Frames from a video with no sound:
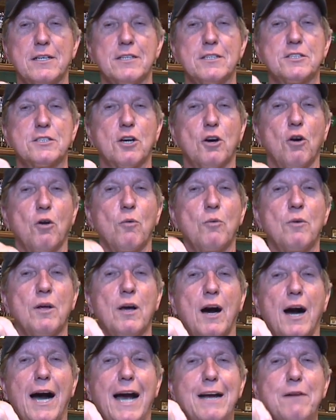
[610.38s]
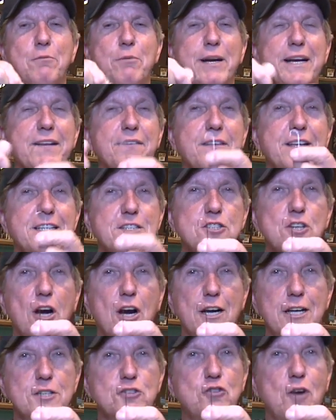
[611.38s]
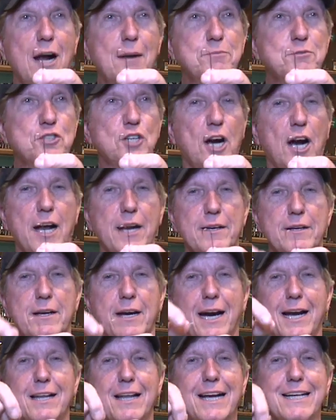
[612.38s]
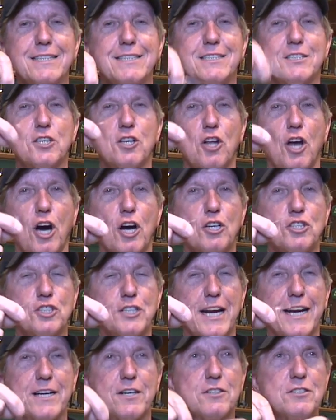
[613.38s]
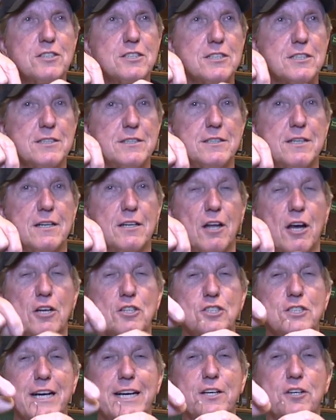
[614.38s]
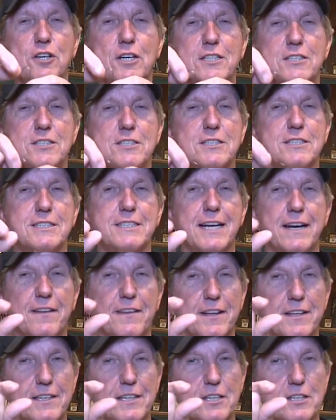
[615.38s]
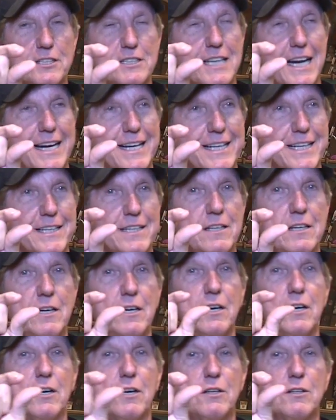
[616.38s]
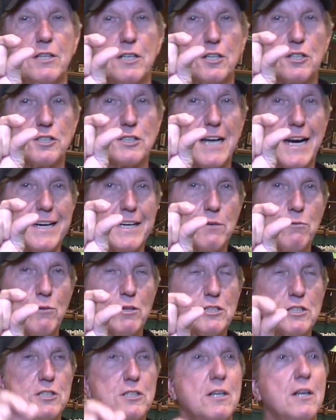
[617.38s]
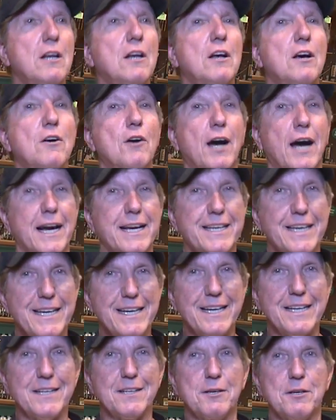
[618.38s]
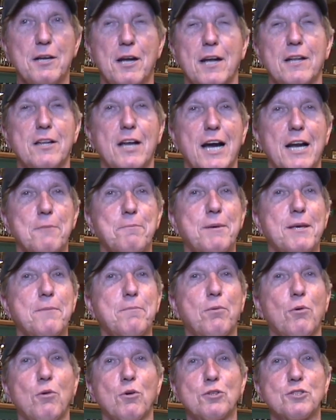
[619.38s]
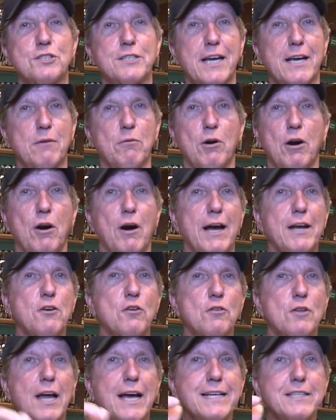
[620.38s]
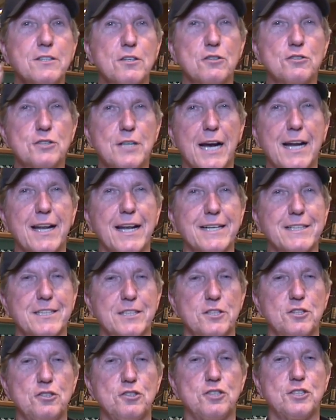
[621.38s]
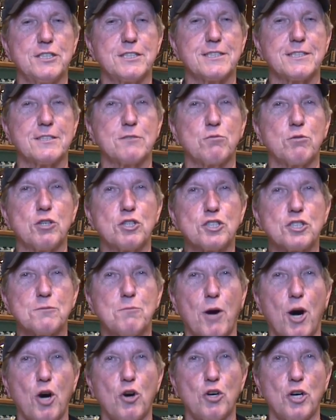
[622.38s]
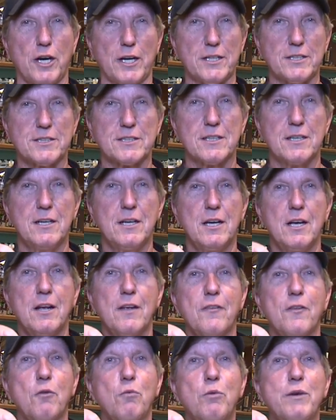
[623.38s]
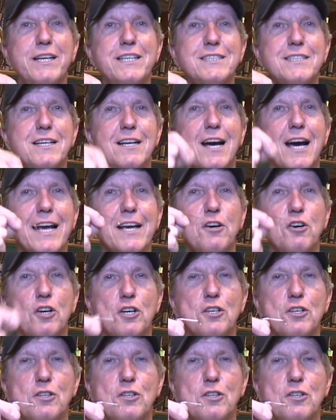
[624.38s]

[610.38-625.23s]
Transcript: So I rigged this on a drop shot. I like these long shankers and long shank hooks instead of the little tiny ones. Again, a lot of people will say, well, I don't like those. I like to use just the real small hooks. The reason I